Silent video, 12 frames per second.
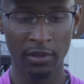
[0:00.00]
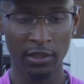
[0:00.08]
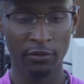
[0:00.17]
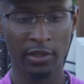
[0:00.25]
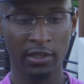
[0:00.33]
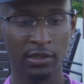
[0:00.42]
But
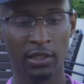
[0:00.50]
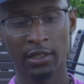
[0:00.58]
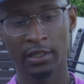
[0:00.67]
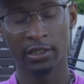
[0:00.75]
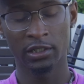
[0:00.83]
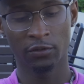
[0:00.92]
anyways,
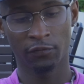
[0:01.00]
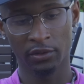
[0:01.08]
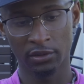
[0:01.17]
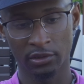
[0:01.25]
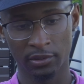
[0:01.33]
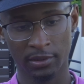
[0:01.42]
this
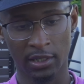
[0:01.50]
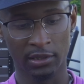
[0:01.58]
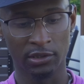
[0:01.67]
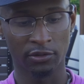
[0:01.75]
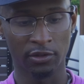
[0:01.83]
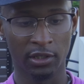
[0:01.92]
is
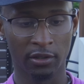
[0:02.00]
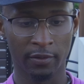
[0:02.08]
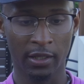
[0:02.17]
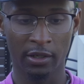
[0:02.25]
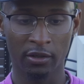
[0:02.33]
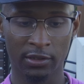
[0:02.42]
Studio.
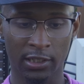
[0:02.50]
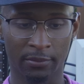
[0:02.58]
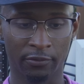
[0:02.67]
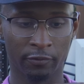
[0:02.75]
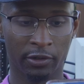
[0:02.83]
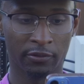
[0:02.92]
Y'all go
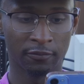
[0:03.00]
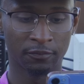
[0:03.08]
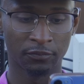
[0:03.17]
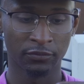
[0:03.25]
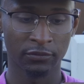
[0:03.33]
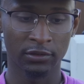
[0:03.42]
tapping with him.
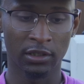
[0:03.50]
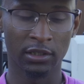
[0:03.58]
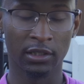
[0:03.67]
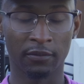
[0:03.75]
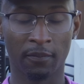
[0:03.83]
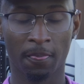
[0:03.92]
And
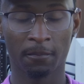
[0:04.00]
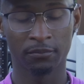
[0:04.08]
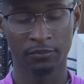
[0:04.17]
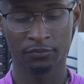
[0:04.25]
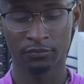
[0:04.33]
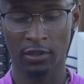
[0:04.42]
yeah,
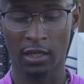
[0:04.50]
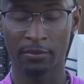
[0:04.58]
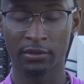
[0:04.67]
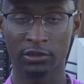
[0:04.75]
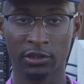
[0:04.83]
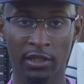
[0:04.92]

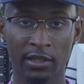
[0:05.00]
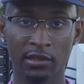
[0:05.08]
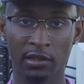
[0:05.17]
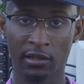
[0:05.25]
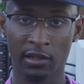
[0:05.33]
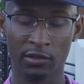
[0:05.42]
hopping straight
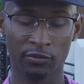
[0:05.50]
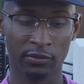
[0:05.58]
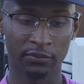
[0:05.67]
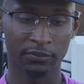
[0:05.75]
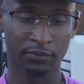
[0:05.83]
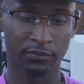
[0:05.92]
into the next
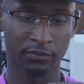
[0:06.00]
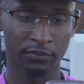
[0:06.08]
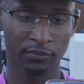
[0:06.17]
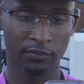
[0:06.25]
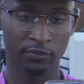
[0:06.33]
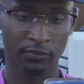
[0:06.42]

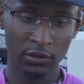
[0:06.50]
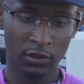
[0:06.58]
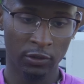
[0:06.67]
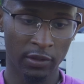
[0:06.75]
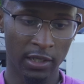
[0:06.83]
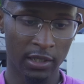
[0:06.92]
one.
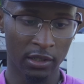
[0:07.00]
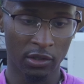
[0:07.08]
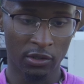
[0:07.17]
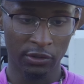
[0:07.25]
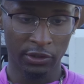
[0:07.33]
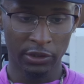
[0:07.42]
So we got
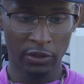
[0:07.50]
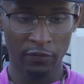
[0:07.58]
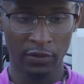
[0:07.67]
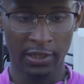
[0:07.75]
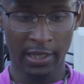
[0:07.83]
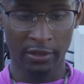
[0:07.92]

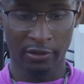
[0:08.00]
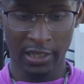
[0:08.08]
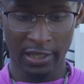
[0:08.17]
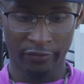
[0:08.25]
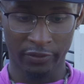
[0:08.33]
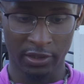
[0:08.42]
Cordova.graphics.
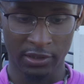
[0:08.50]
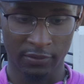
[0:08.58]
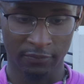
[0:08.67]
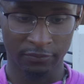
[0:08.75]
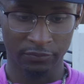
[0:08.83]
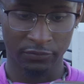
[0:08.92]

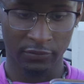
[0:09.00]
Graphics